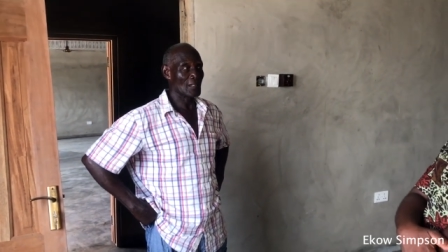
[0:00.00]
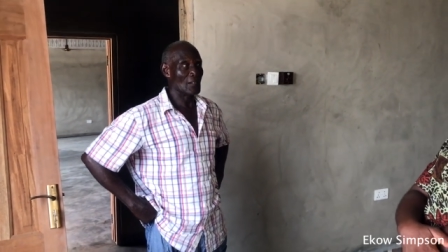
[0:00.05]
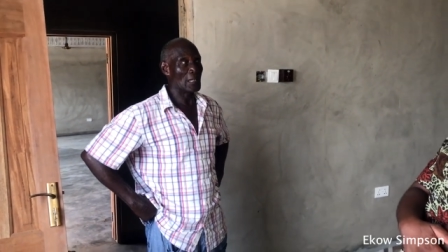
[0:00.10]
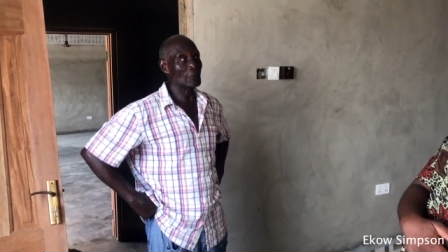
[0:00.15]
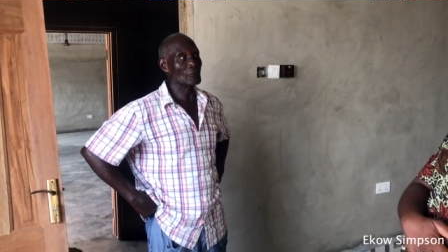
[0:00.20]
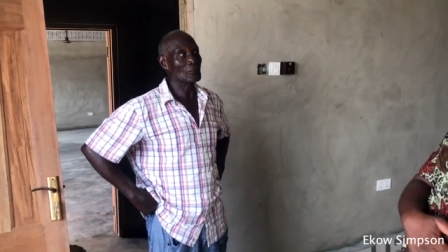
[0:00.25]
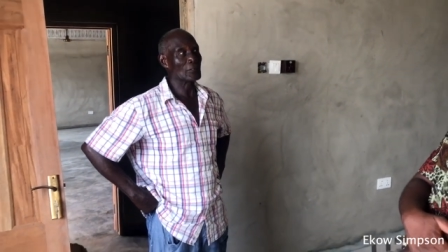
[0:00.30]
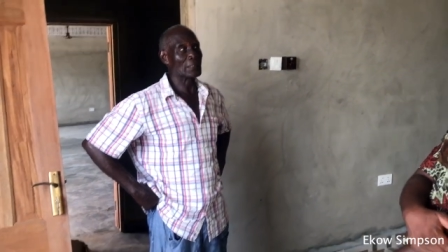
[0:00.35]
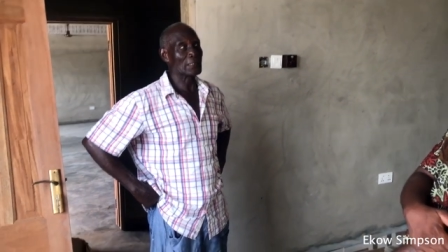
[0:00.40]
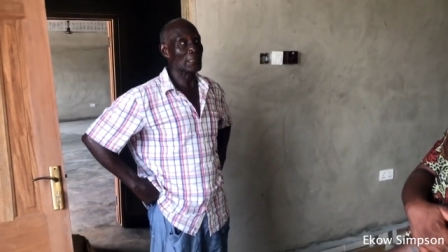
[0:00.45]
You
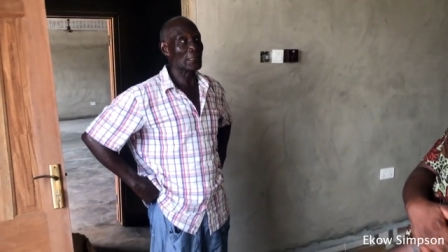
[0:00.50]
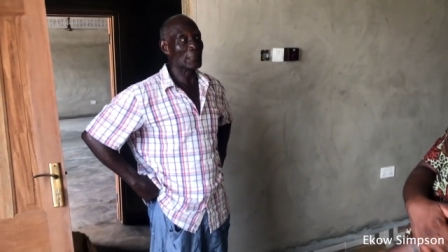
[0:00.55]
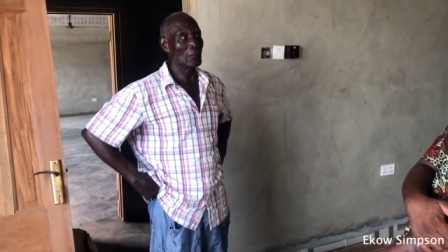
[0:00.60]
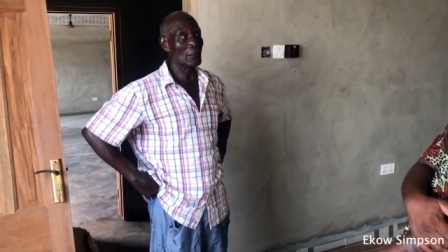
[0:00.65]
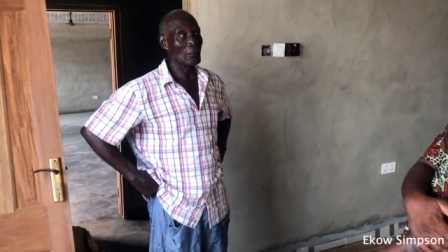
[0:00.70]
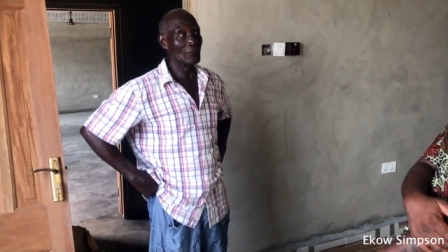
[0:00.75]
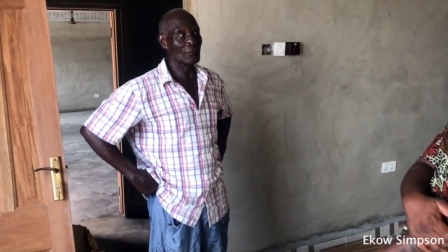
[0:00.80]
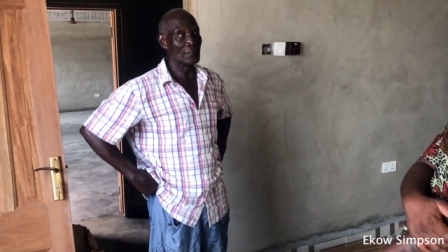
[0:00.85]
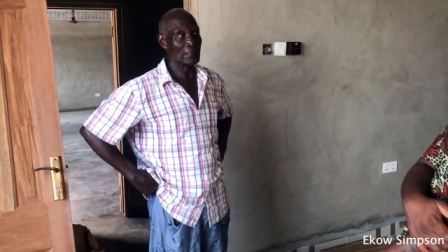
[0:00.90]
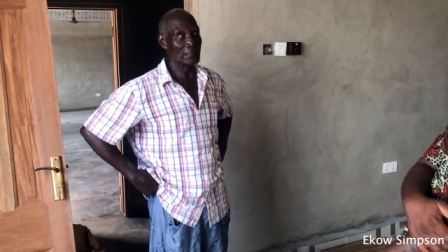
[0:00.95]
have to take
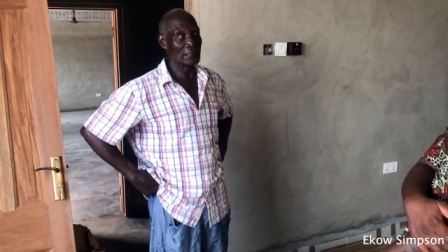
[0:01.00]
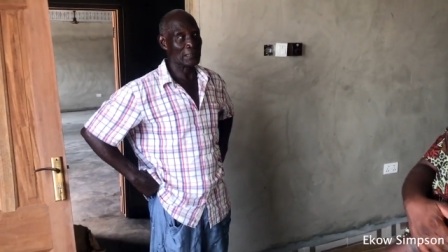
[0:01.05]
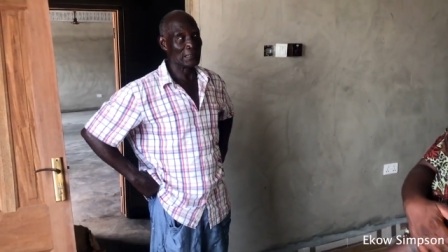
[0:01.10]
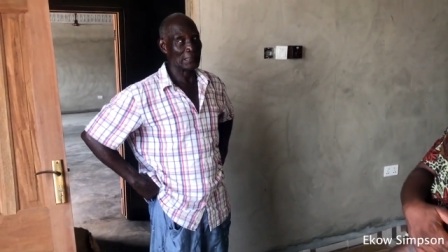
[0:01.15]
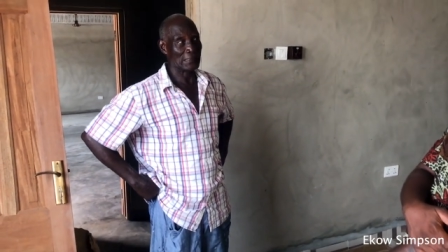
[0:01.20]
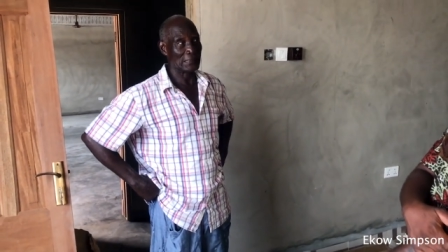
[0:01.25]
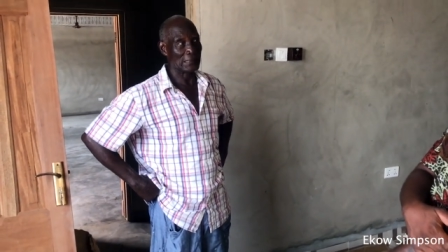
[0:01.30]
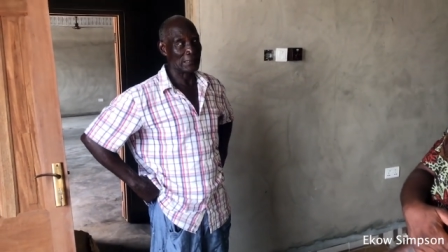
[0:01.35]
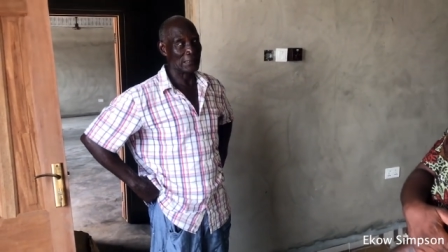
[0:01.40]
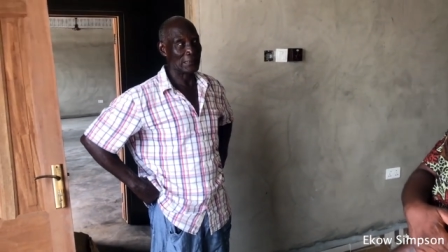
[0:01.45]

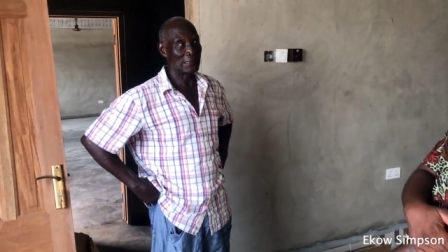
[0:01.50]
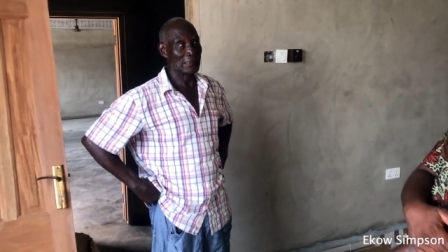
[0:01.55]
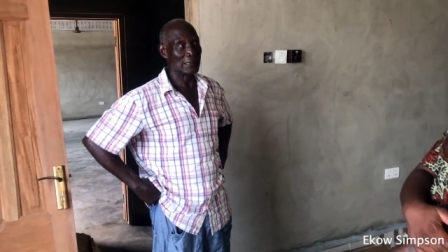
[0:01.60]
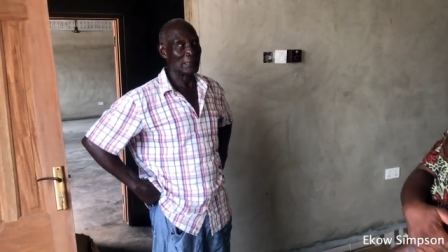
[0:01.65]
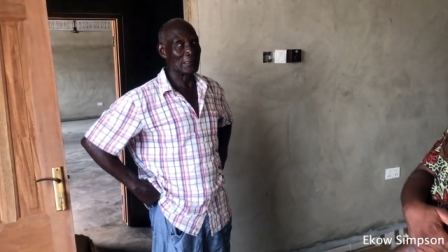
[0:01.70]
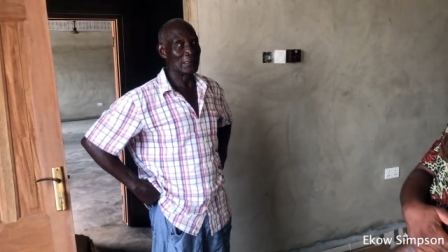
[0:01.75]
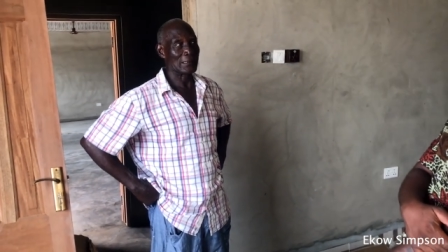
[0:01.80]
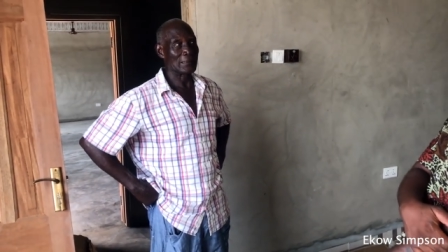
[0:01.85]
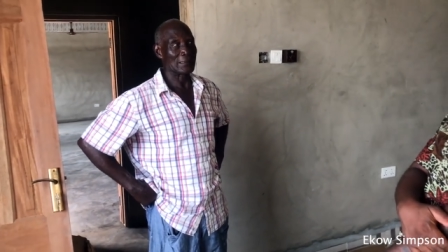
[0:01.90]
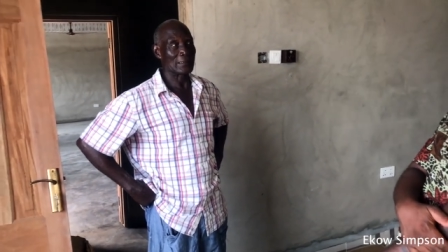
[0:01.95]
it. Okay.
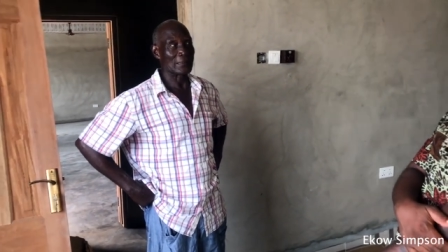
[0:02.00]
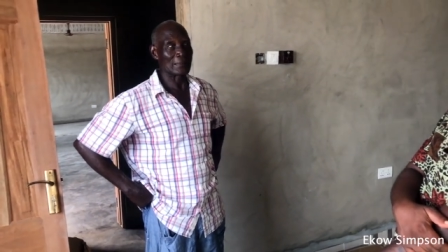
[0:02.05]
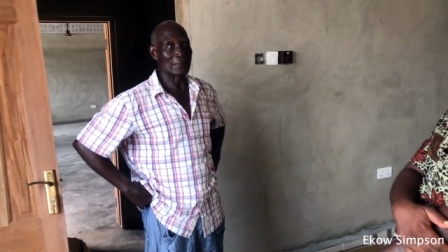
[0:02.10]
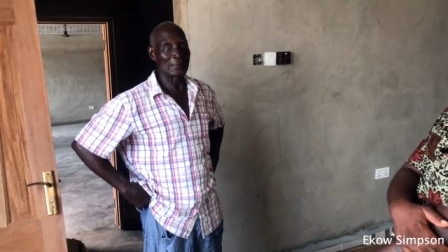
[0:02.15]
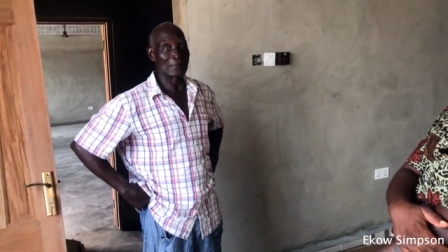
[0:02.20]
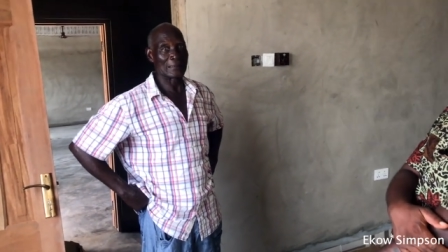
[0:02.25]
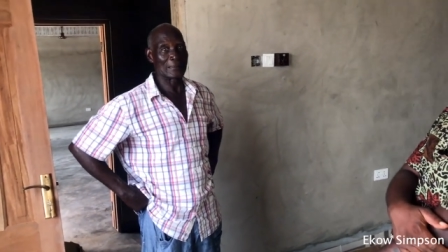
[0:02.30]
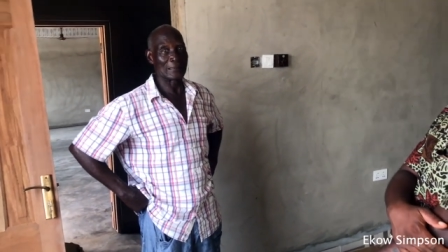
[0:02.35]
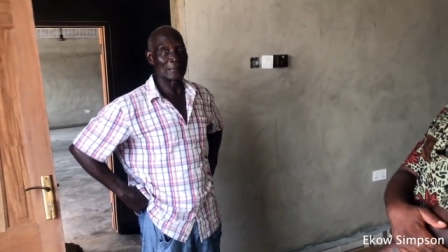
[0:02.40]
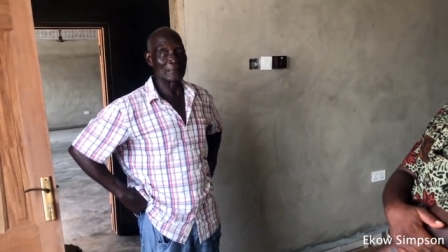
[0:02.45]

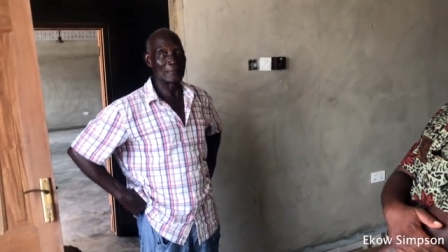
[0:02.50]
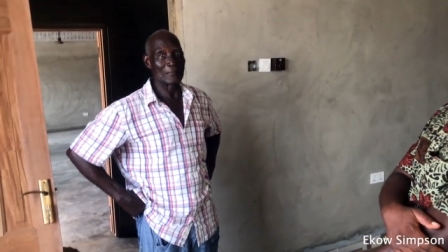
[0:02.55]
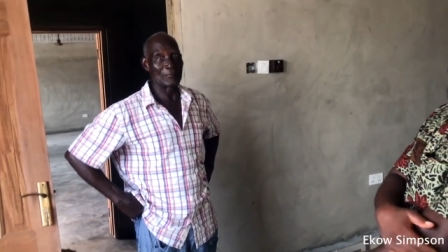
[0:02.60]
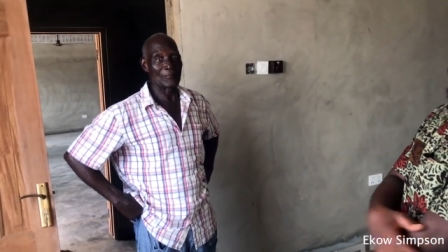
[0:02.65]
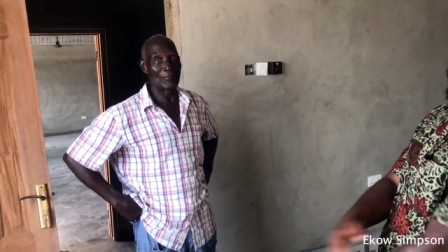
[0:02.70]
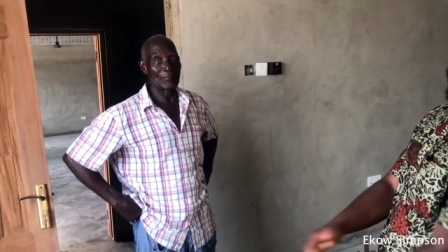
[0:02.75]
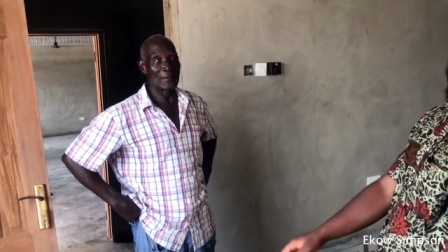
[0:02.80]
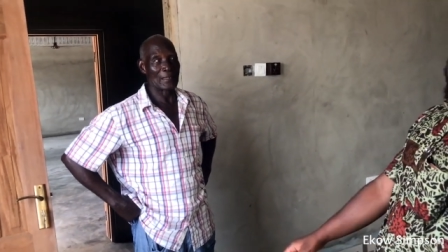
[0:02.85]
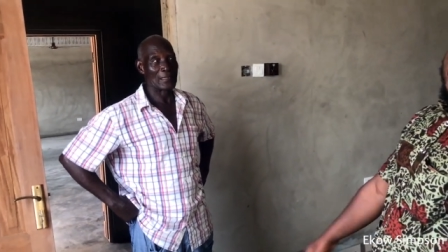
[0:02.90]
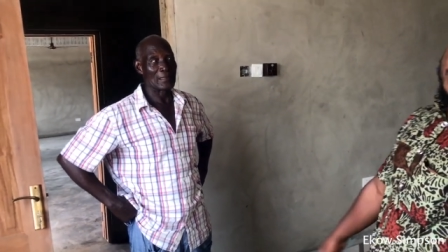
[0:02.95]
So